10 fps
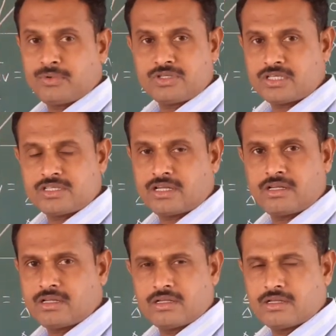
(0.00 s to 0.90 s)

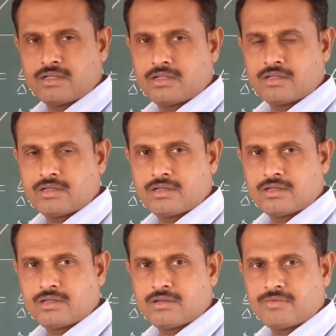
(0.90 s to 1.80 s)
position
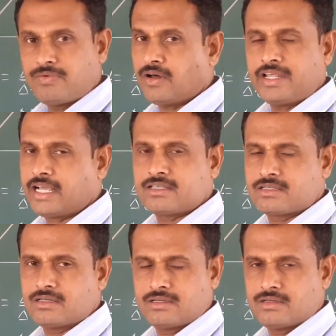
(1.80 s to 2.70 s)
for x
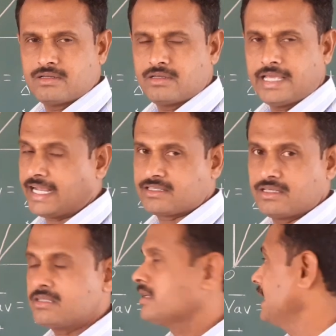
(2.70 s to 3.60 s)

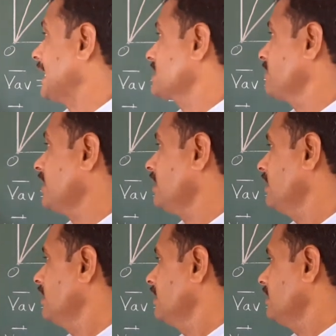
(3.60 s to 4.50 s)
axis
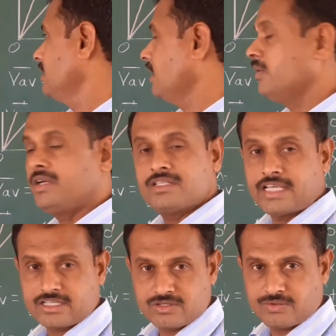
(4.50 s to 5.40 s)
x1, now it is
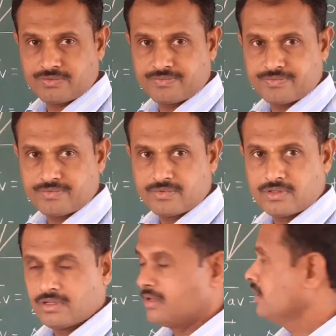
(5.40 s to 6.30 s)
x2.
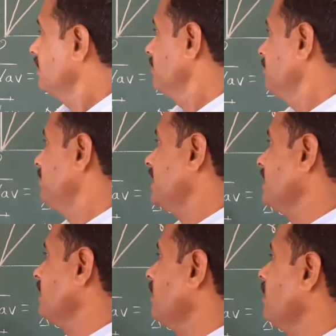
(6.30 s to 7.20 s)

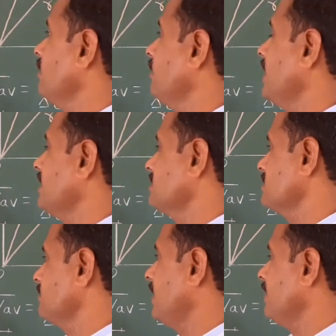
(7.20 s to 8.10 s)
Beginning along the y
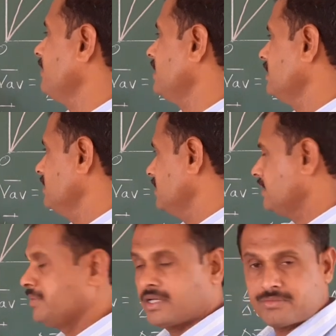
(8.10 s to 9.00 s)
axis y1,
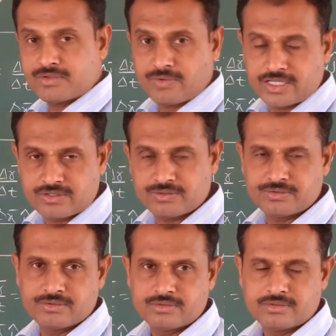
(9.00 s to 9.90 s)
it becomes y2.
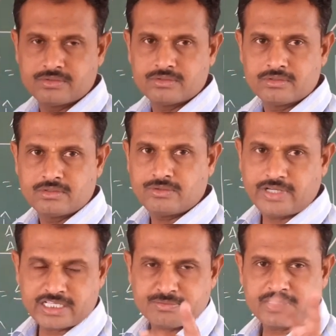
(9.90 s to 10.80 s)
We
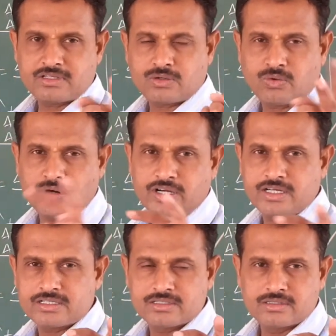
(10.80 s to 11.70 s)
express the
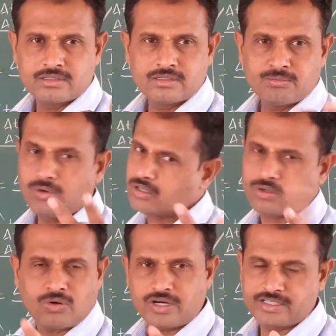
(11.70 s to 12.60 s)
coordinates, both the
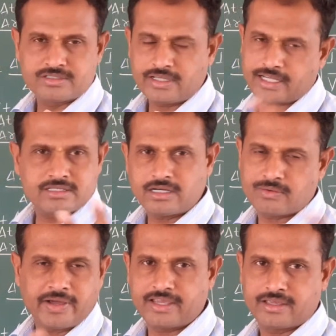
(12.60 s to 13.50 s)
coordinates x
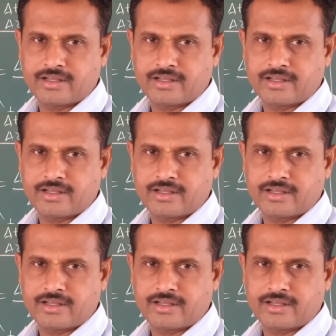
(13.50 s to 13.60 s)
and y.